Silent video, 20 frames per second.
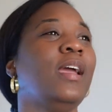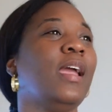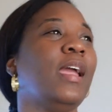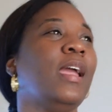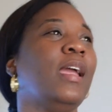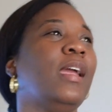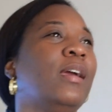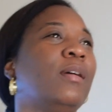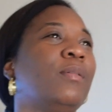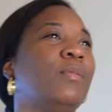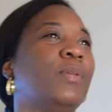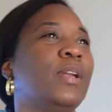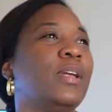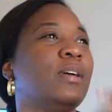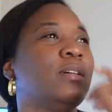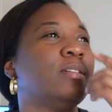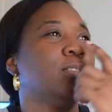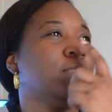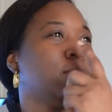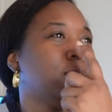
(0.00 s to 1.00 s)
And what
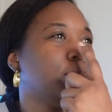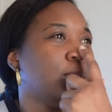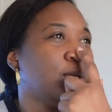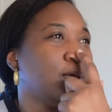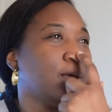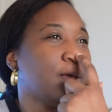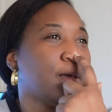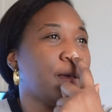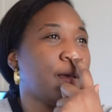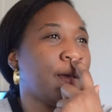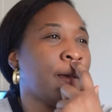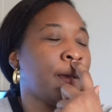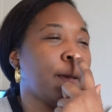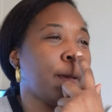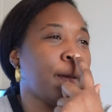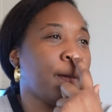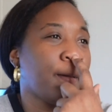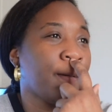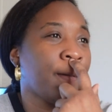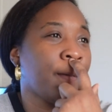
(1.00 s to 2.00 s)
else?
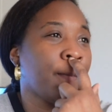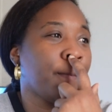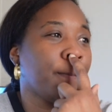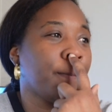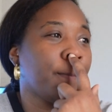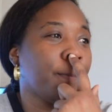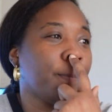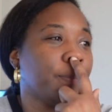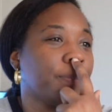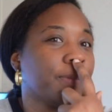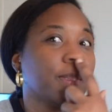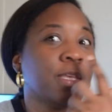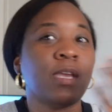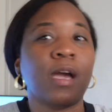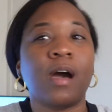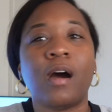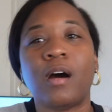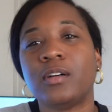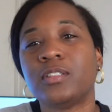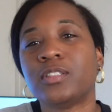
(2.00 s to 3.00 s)
Um,
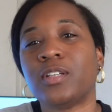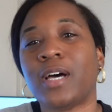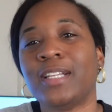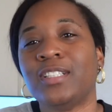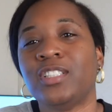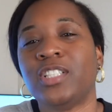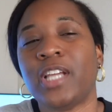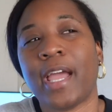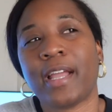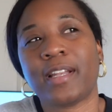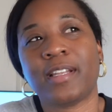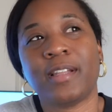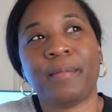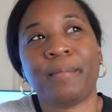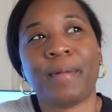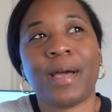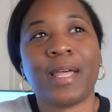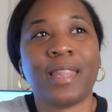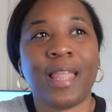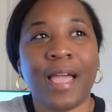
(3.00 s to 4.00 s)
y'all, so I jacked up
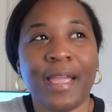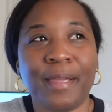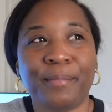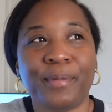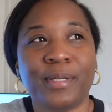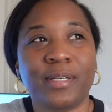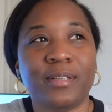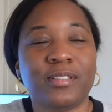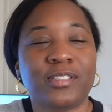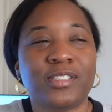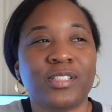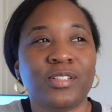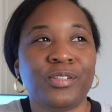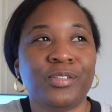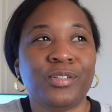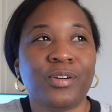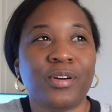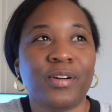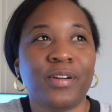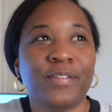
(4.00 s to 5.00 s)
my light bill. So, you
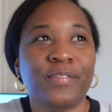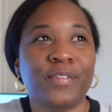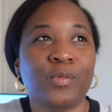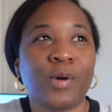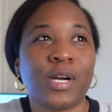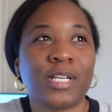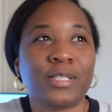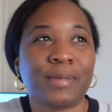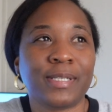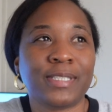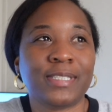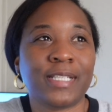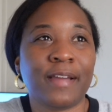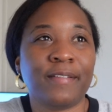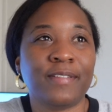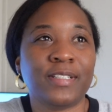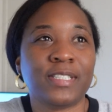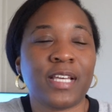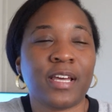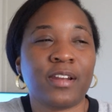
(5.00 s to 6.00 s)
know, if you watch my
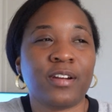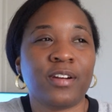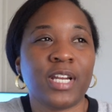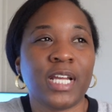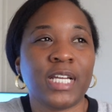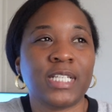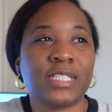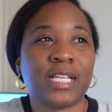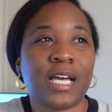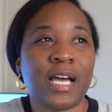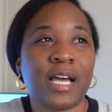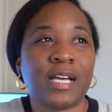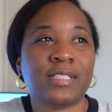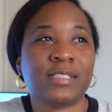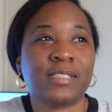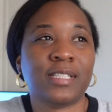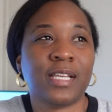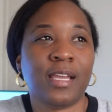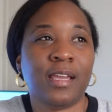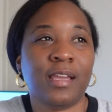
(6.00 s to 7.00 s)
Savvy Saturdays, I
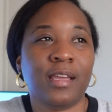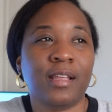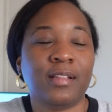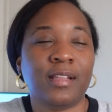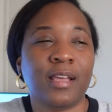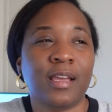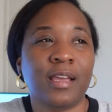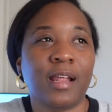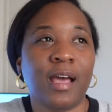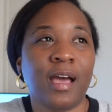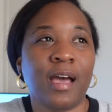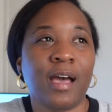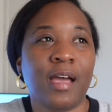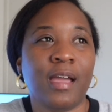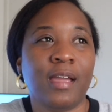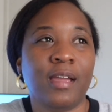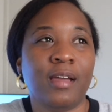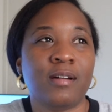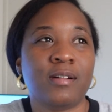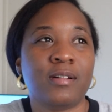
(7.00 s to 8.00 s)
said that
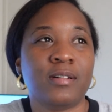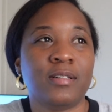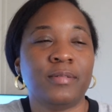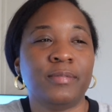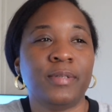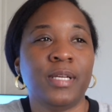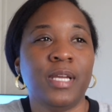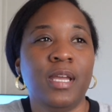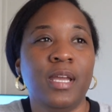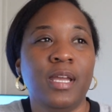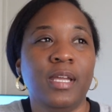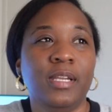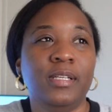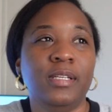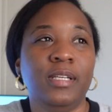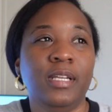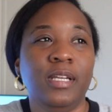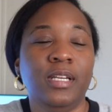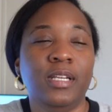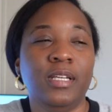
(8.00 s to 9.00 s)
I um,
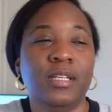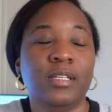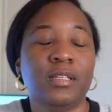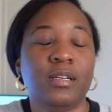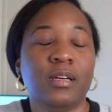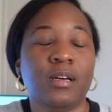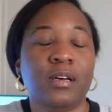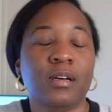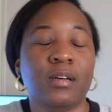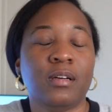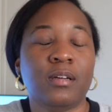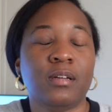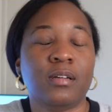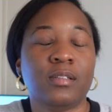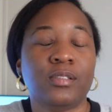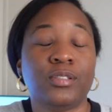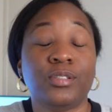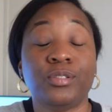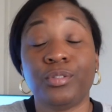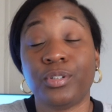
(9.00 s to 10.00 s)
needed uh,
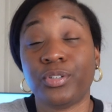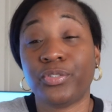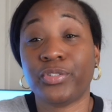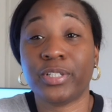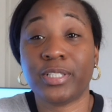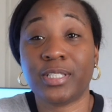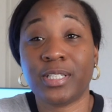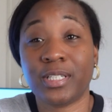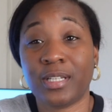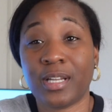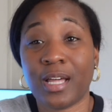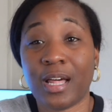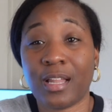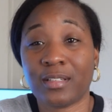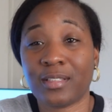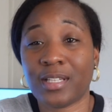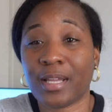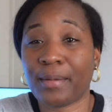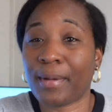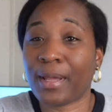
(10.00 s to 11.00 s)

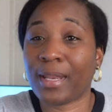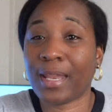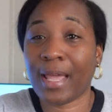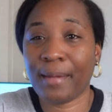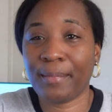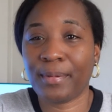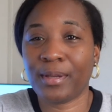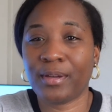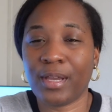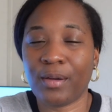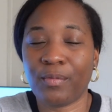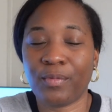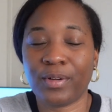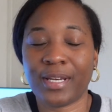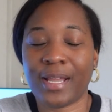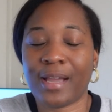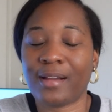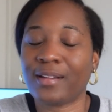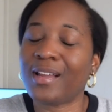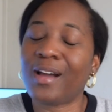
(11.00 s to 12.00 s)
$210, like my light bill had went
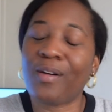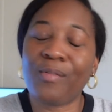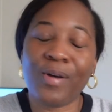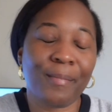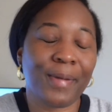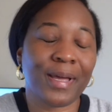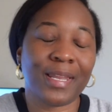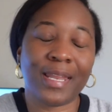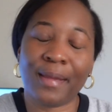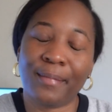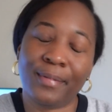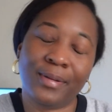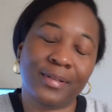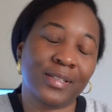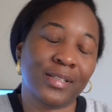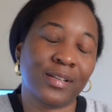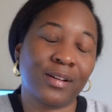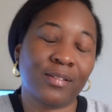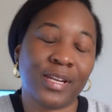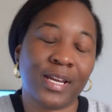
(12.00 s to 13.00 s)
down. Y'all, why my light bill
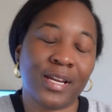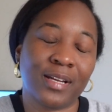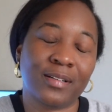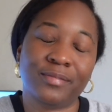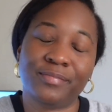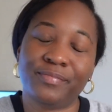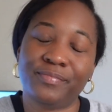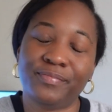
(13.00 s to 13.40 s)
didn't go down?